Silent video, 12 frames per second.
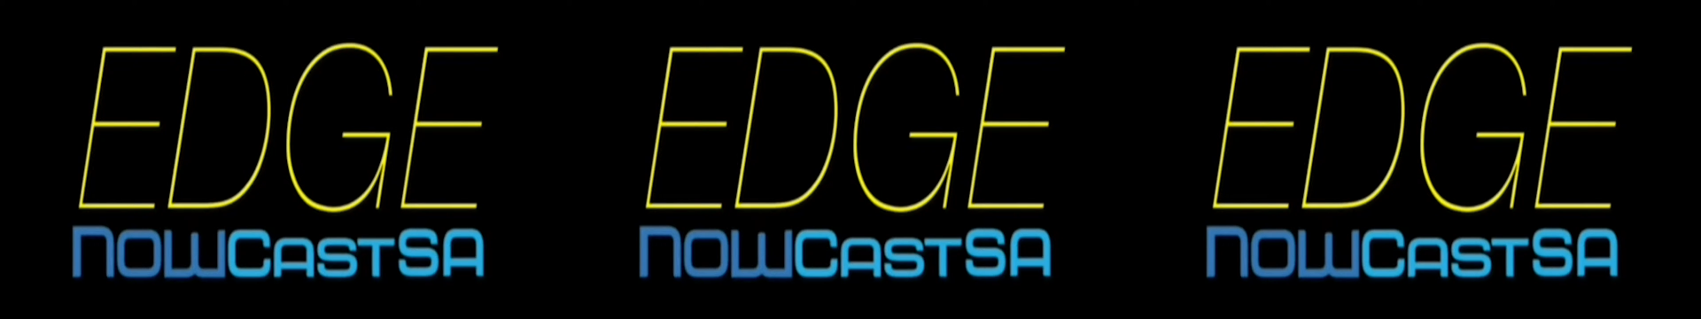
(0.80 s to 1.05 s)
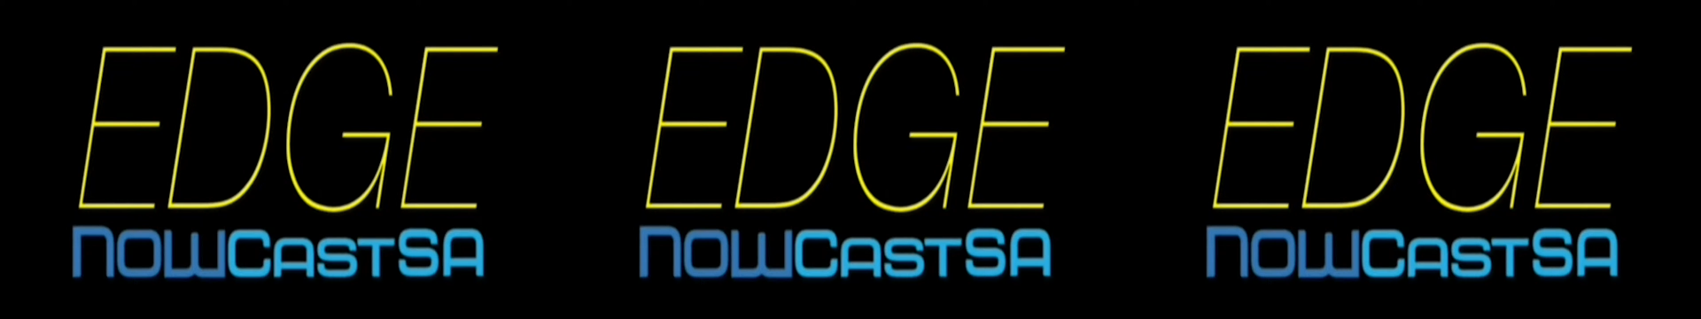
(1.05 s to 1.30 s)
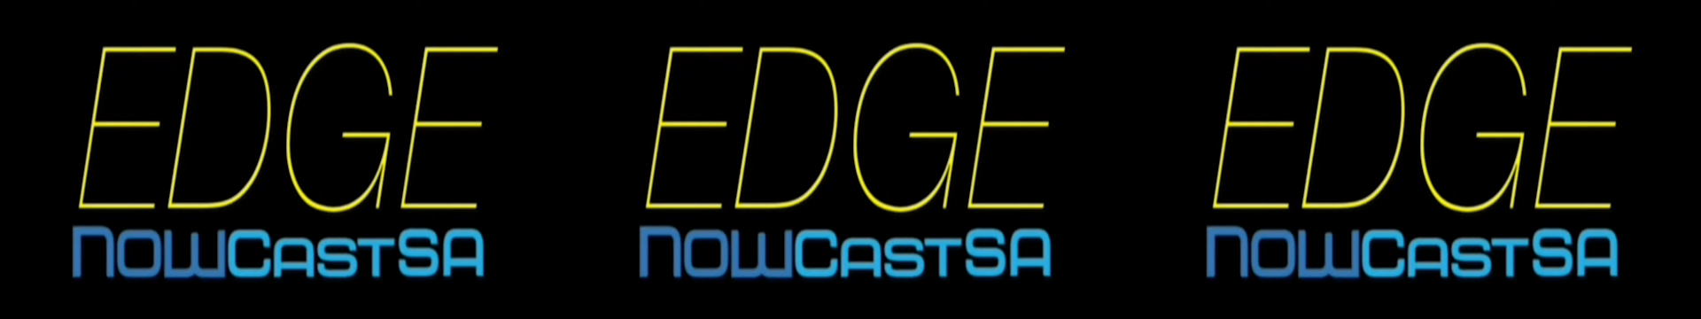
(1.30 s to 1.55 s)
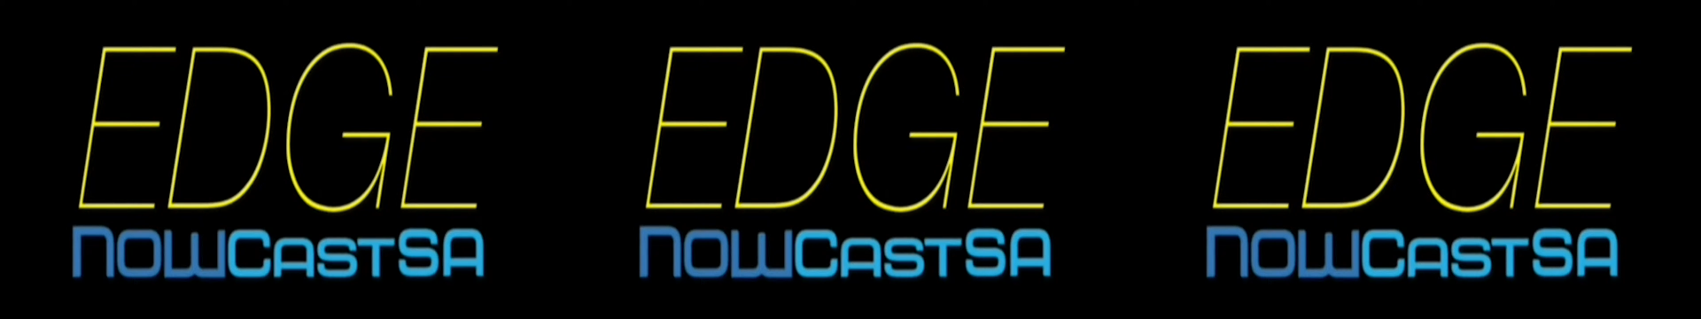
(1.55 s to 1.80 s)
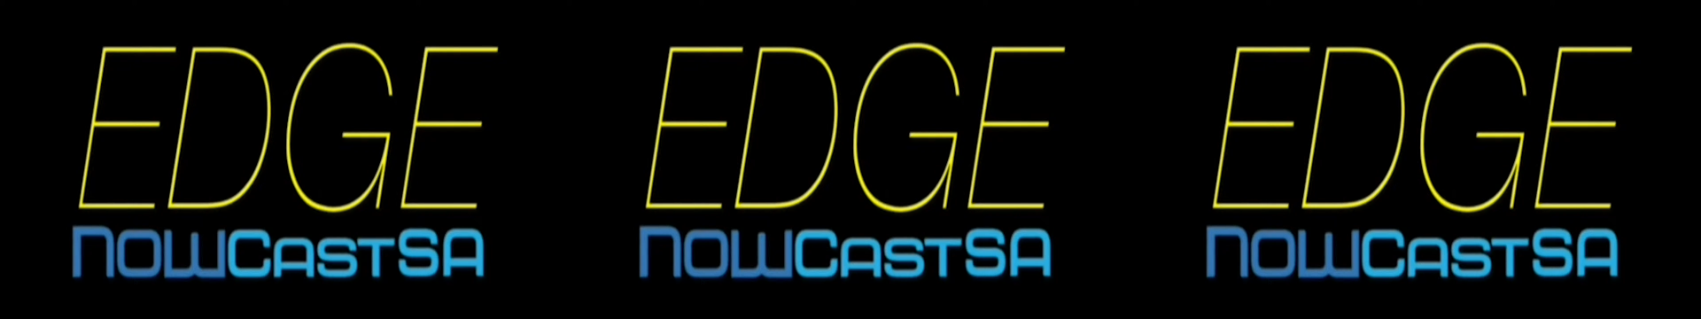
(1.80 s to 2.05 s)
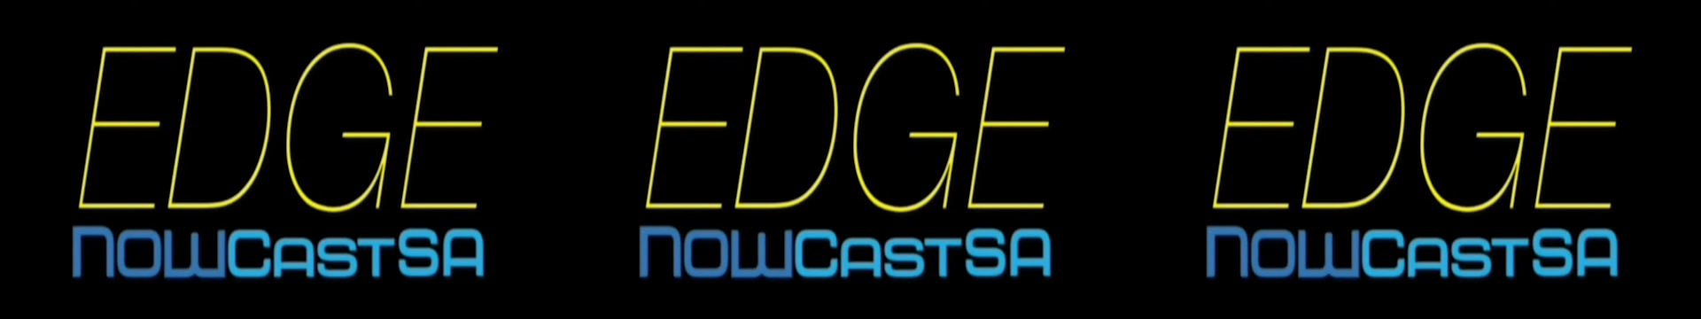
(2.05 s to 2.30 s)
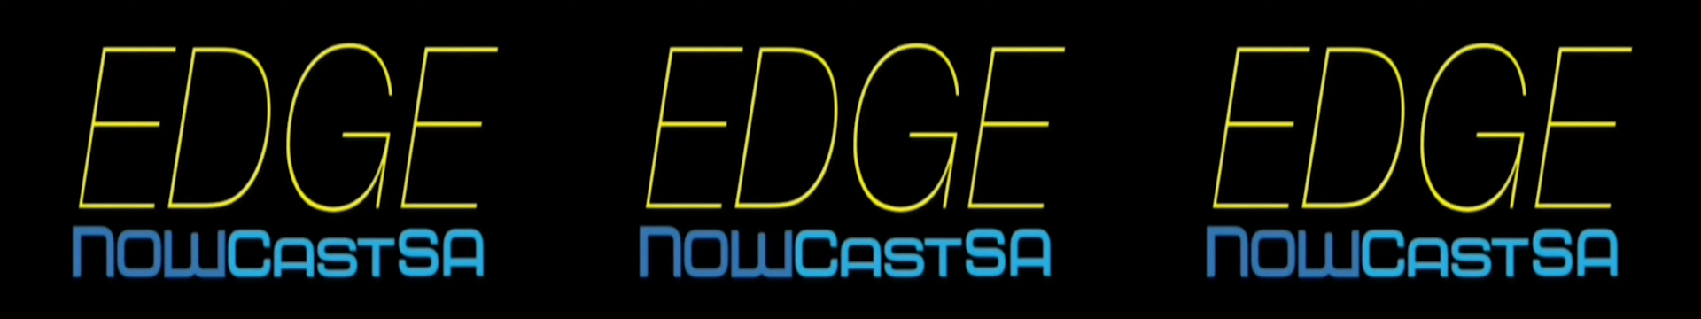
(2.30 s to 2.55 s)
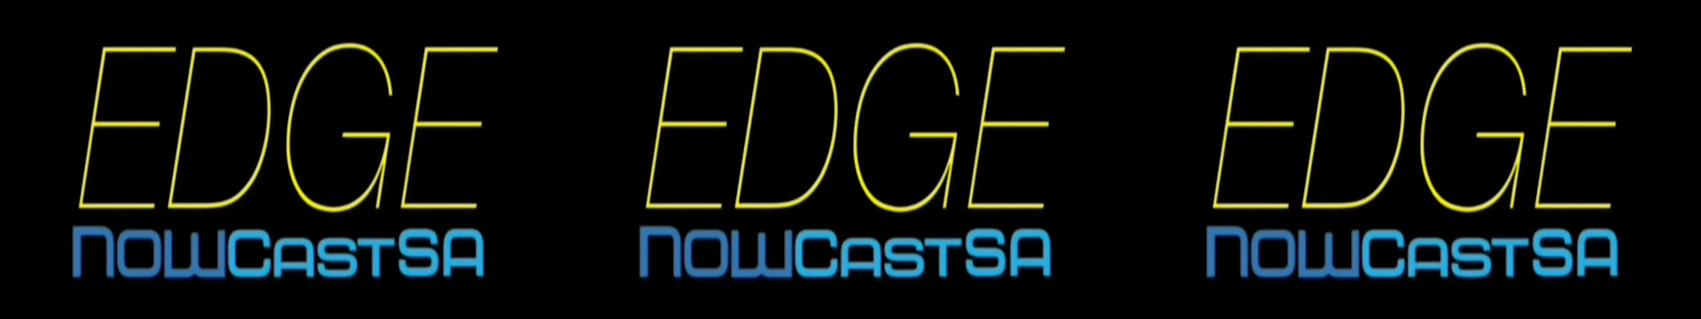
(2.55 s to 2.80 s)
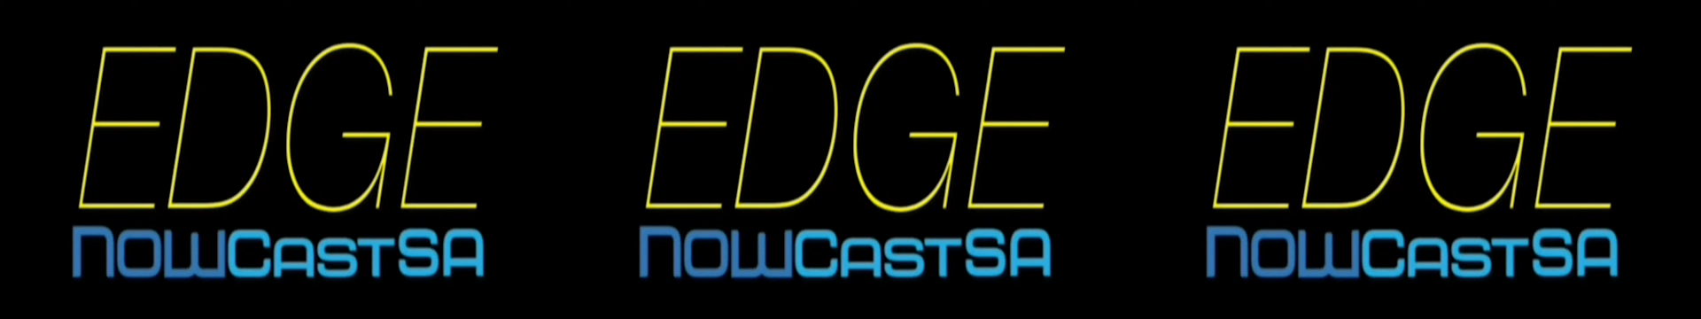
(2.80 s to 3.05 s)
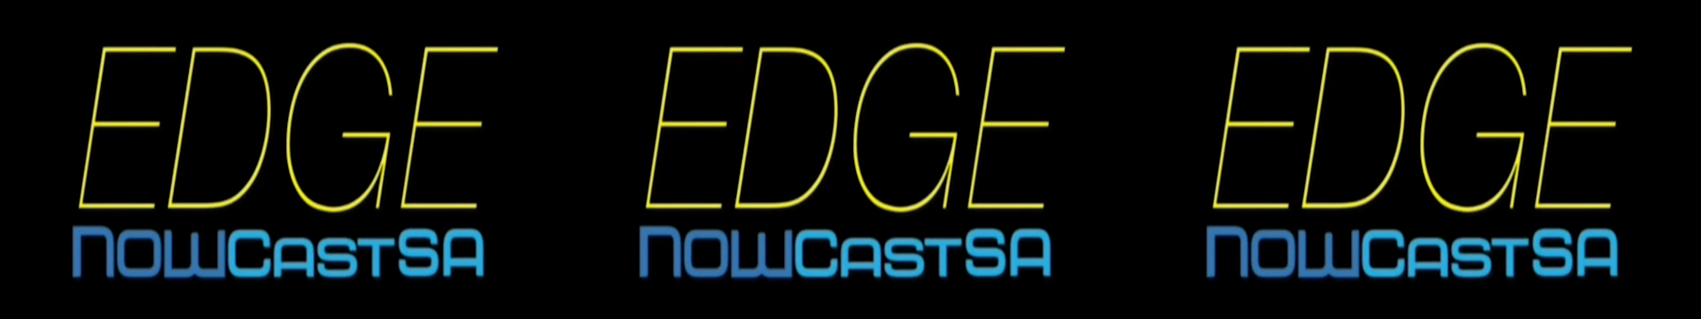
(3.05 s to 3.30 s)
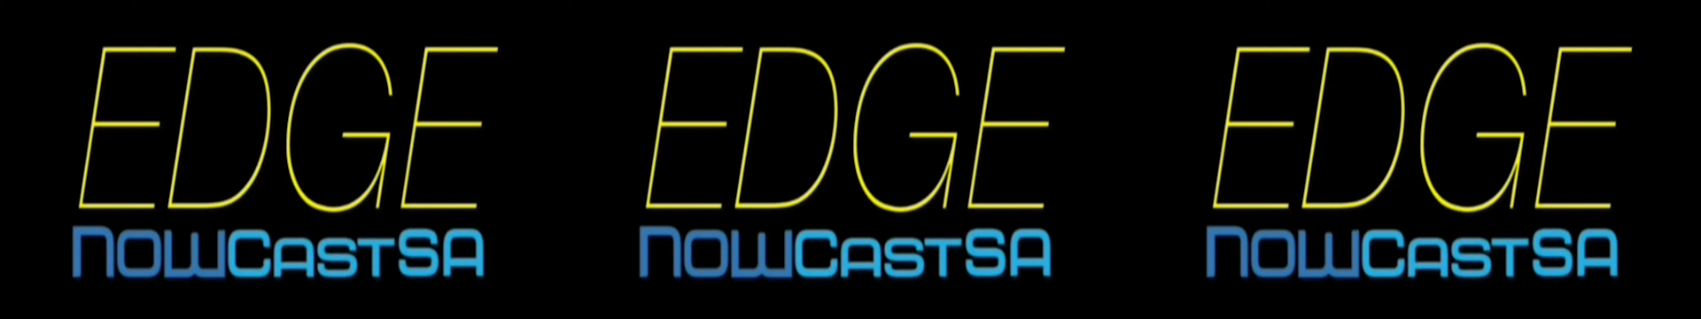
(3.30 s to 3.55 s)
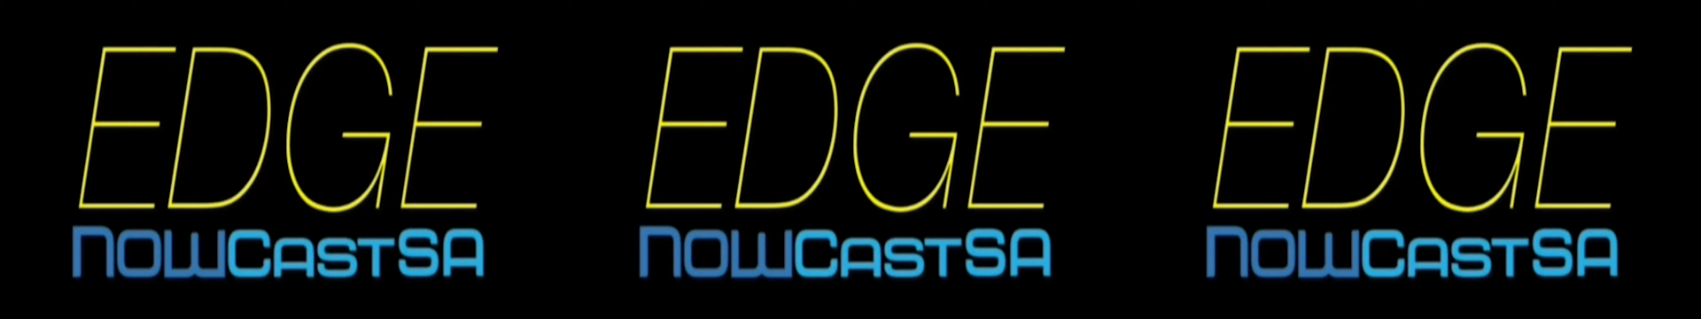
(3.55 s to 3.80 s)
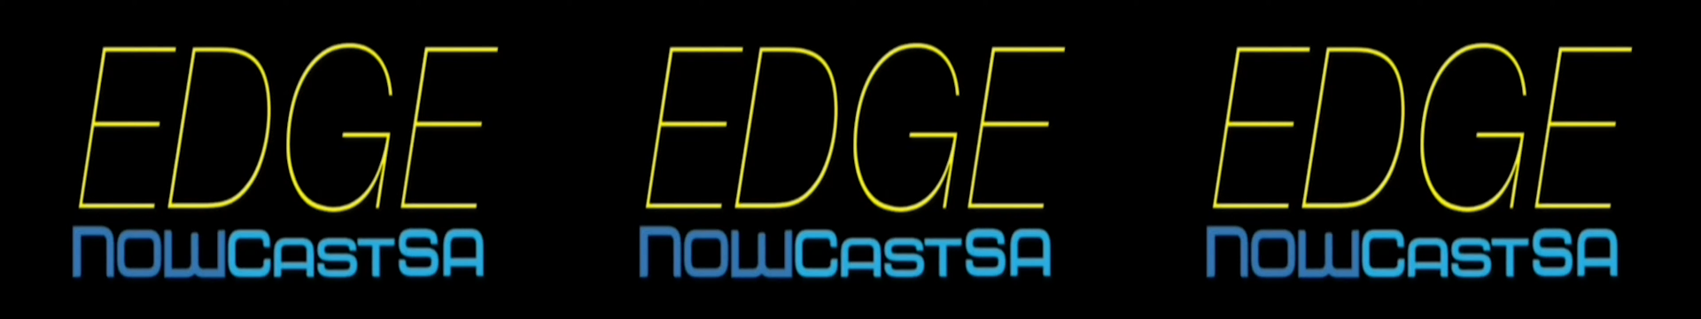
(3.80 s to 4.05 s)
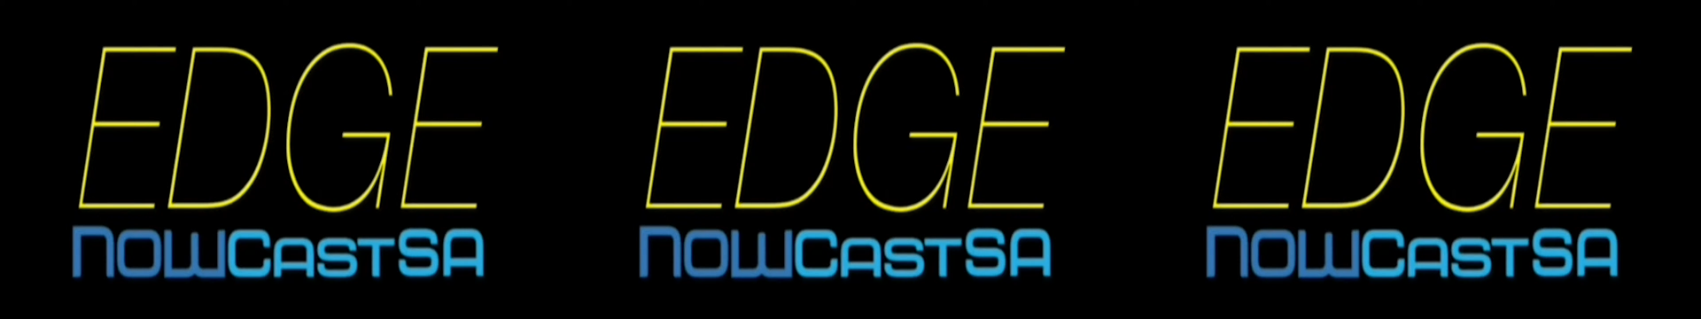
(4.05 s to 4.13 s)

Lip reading: (no speaker visible)